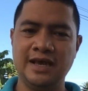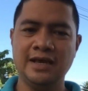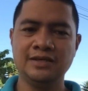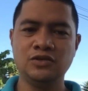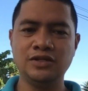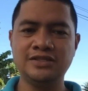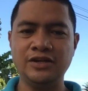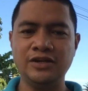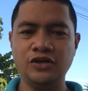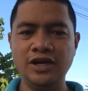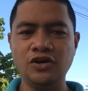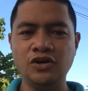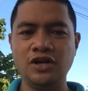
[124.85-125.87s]
So it's an
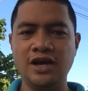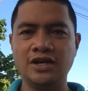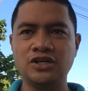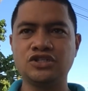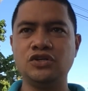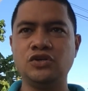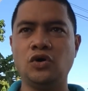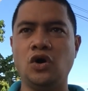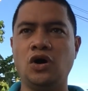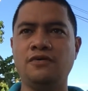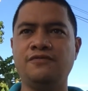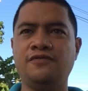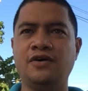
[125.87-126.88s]
early collection
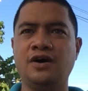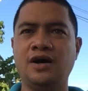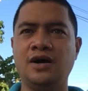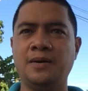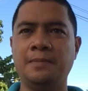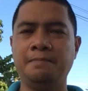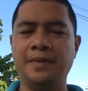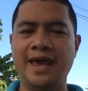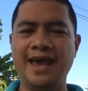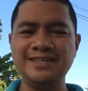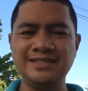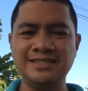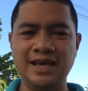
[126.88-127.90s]
of
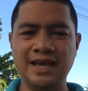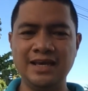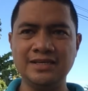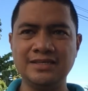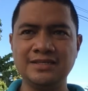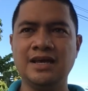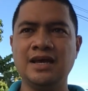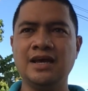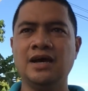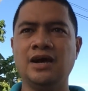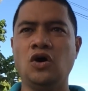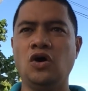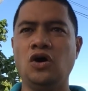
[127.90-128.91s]
essays,
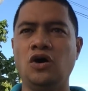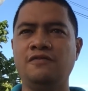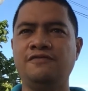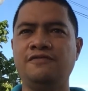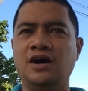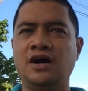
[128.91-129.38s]
of